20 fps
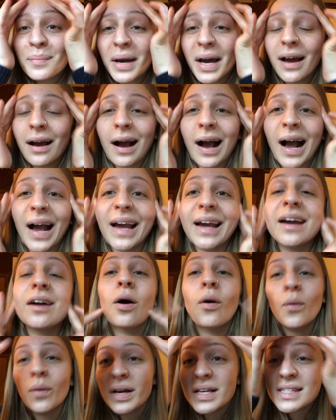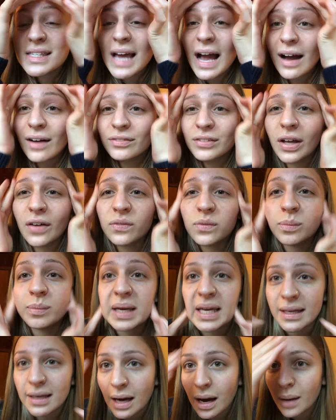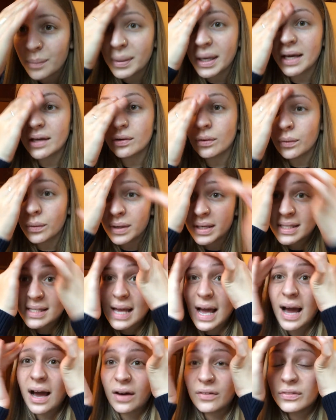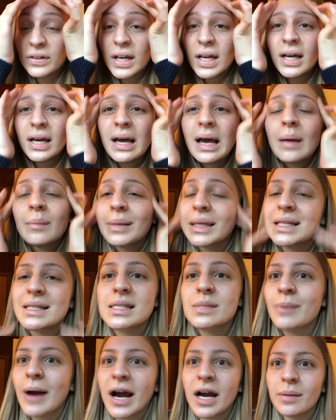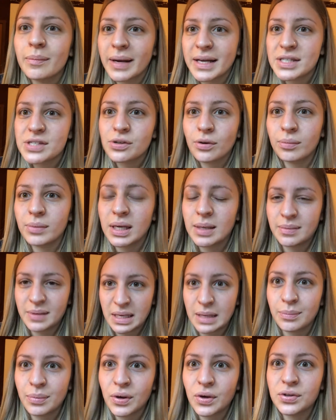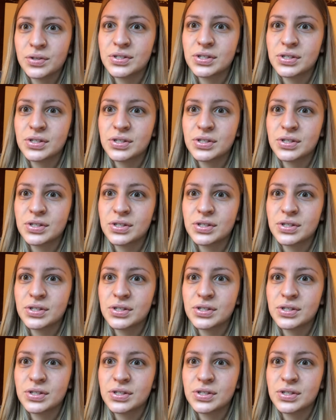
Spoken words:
but I always have loved makeup and always have been inspired by so many people.